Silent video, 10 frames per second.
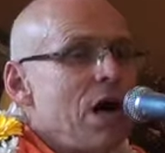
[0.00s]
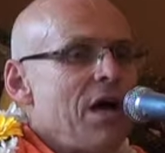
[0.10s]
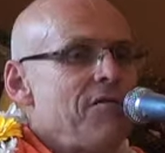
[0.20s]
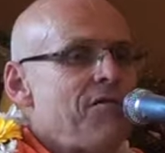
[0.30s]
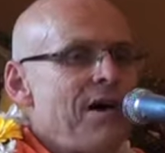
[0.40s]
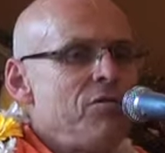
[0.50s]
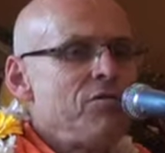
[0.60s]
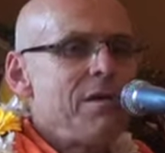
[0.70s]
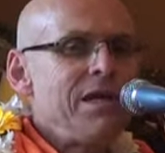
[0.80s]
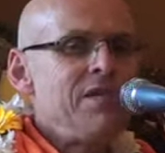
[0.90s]
I
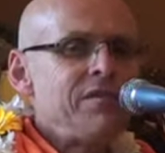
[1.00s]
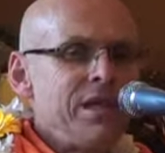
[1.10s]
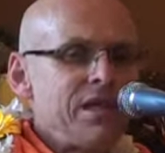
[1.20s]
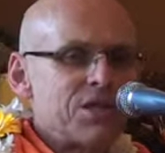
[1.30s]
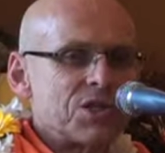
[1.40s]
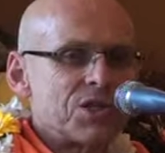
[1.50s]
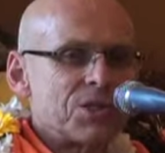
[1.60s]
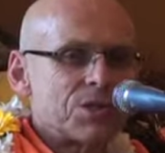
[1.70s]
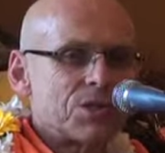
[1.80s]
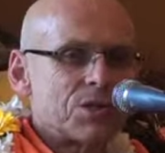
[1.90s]
found many
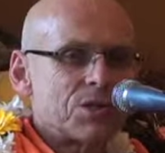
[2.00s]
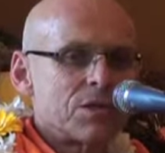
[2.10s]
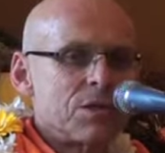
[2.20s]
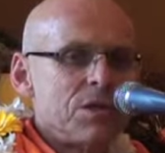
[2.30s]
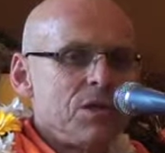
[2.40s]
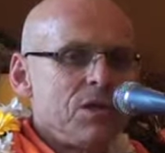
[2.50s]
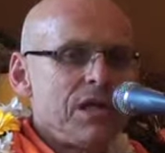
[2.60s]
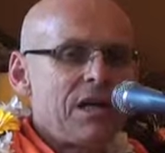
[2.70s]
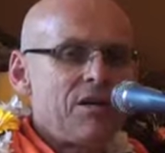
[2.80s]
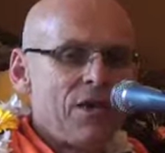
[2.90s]
things
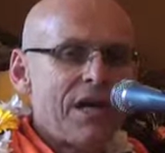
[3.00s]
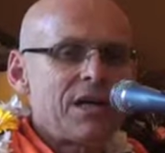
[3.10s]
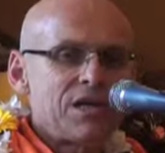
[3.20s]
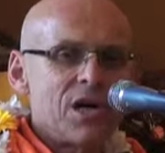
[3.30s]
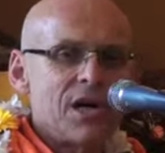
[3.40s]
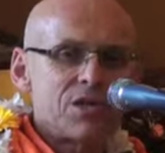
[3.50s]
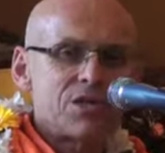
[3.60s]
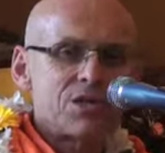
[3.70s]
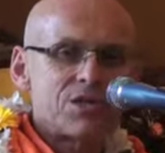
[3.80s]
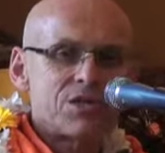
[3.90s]
that I
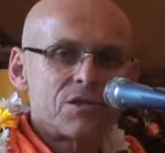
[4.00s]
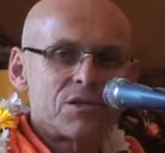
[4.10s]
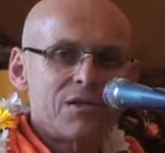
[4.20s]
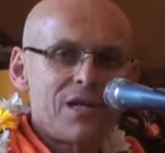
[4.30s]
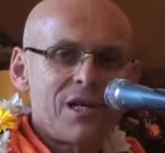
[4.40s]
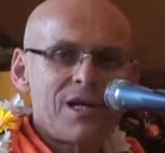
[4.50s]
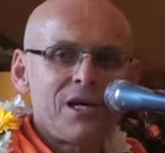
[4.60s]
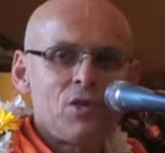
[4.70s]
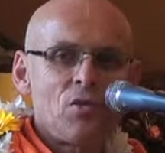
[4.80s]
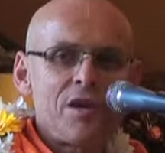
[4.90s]
recognized that I
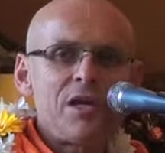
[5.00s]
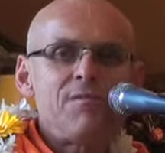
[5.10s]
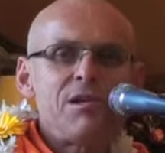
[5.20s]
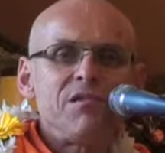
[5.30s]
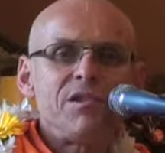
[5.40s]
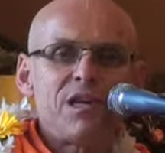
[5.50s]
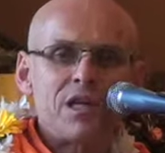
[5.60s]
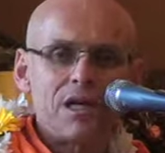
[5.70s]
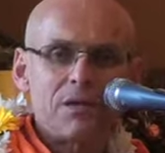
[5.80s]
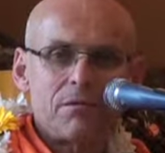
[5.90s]
had already been
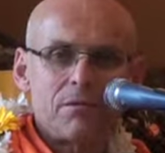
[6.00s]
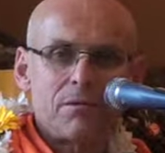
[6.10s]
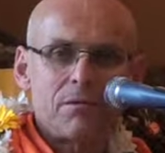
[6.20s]
thinking.